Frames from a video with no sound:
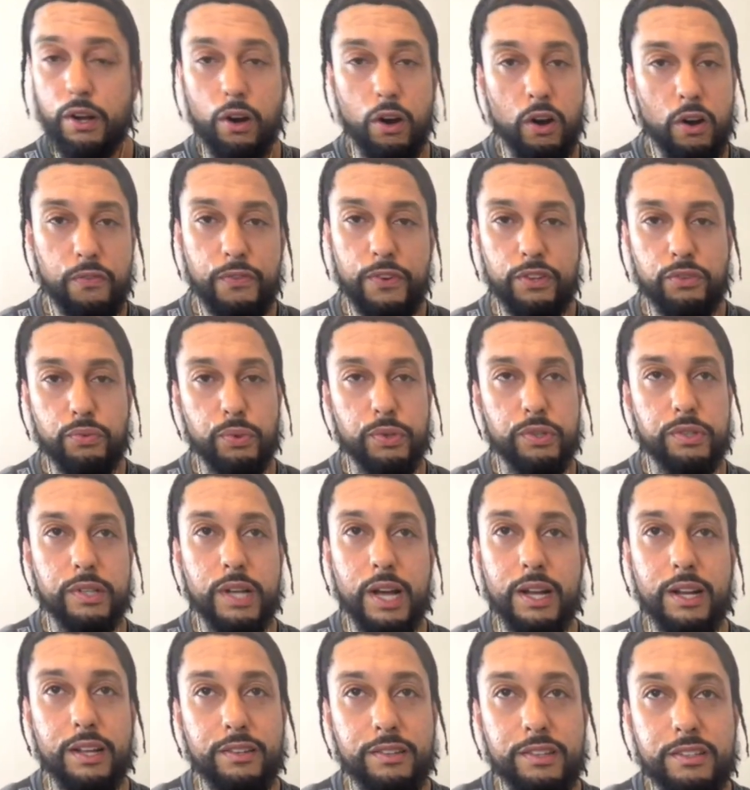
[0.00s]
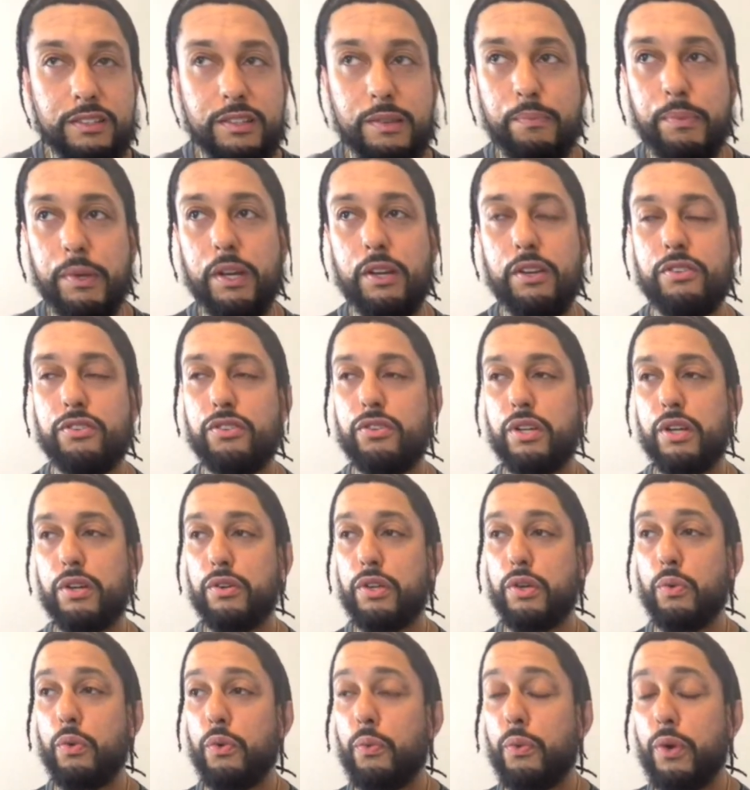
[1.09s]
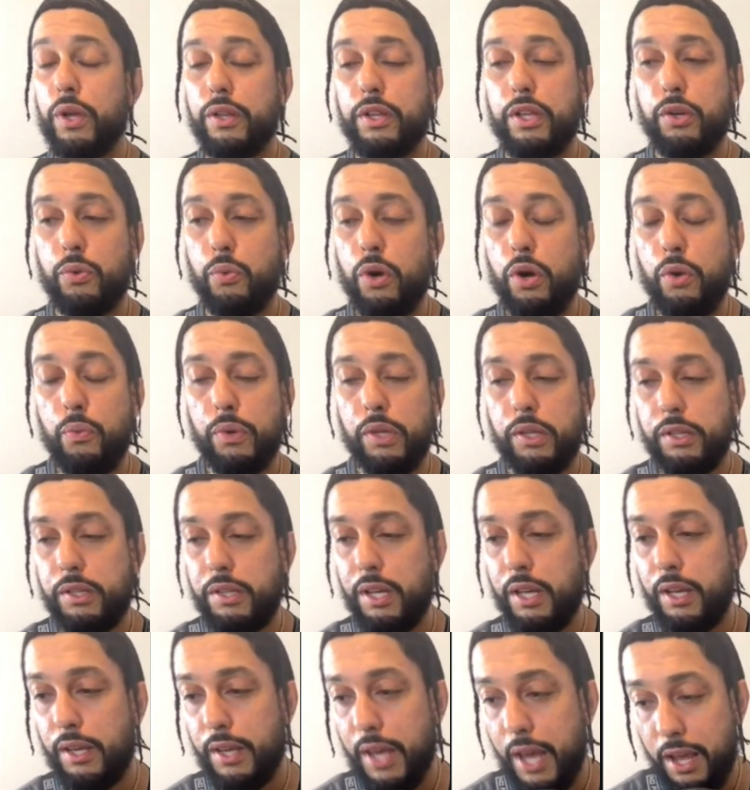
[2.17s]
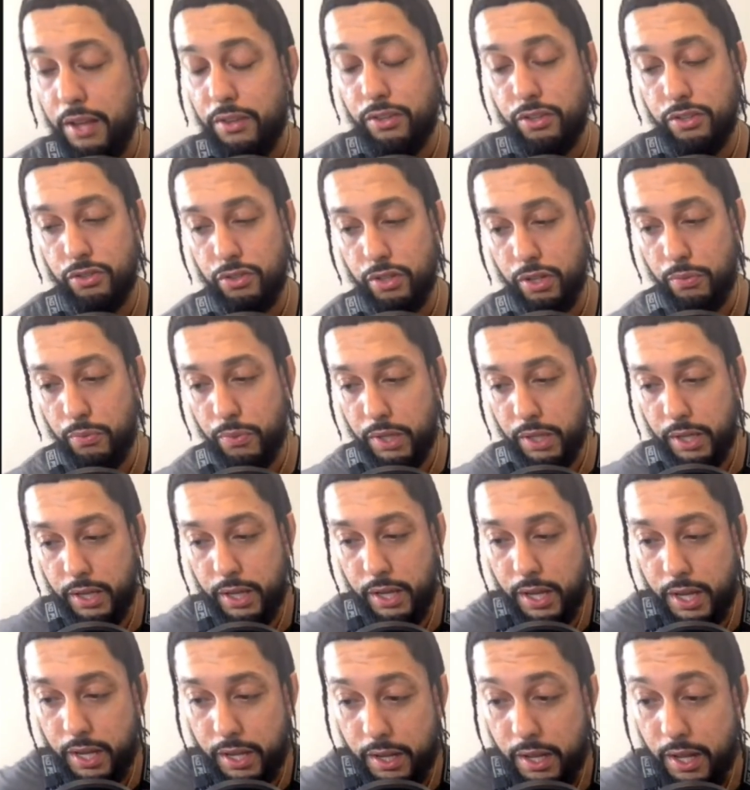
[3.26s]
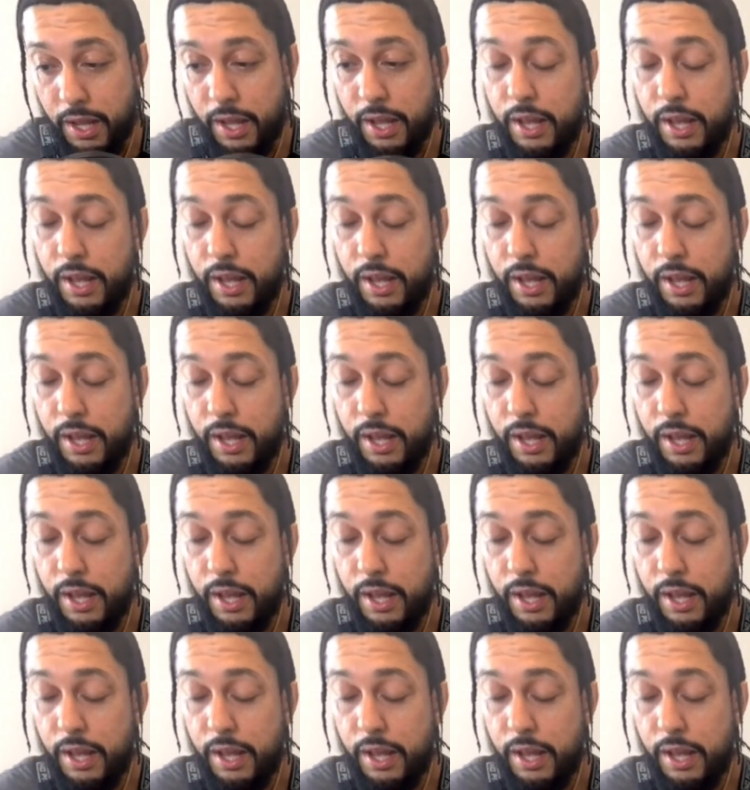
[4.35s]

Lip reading: offense was non-existent because you weren't willing to engage because you didn't want to get hit.